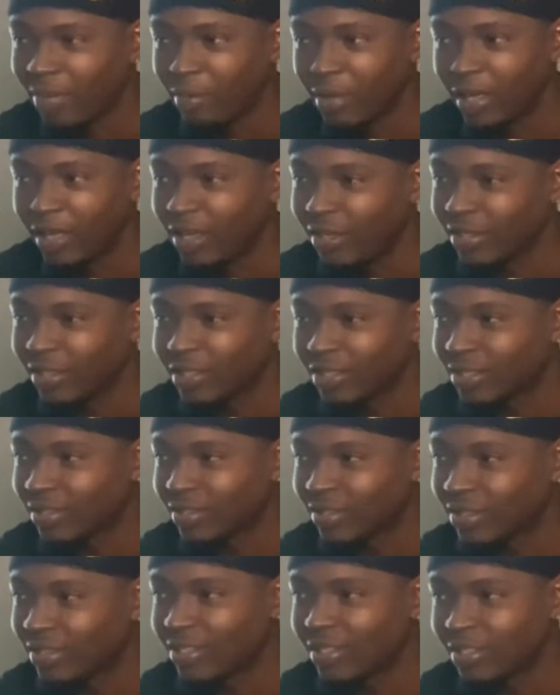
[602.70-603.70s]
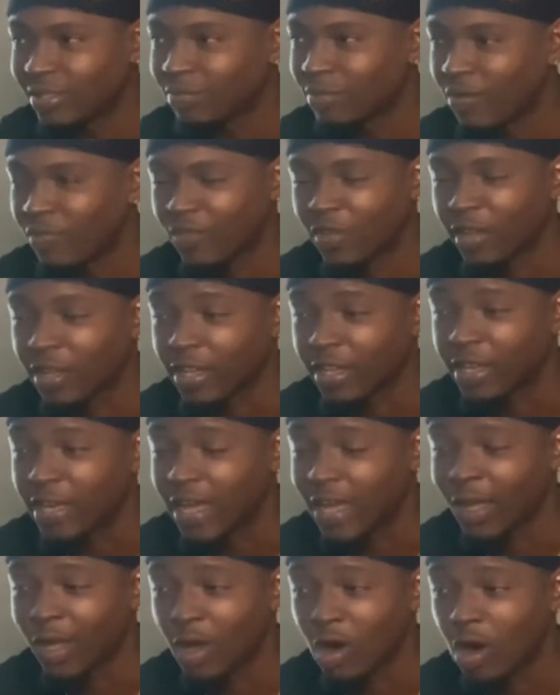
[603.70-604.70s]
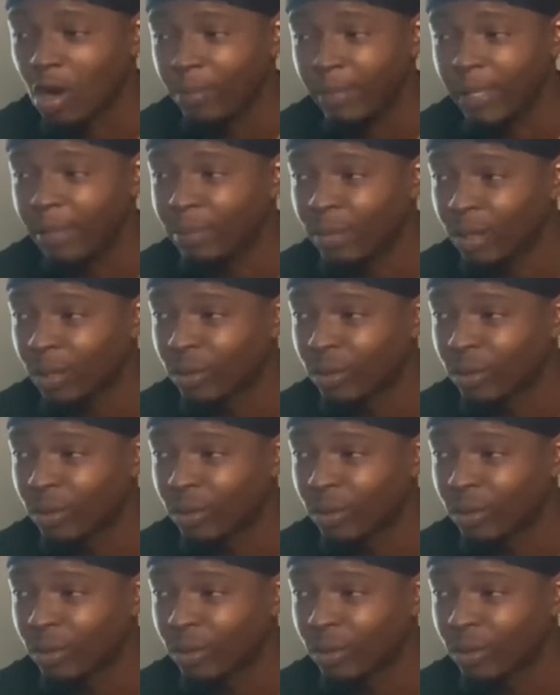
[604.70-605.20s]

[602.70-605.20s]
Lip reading: man, this motherfucker cannot guard me, bro.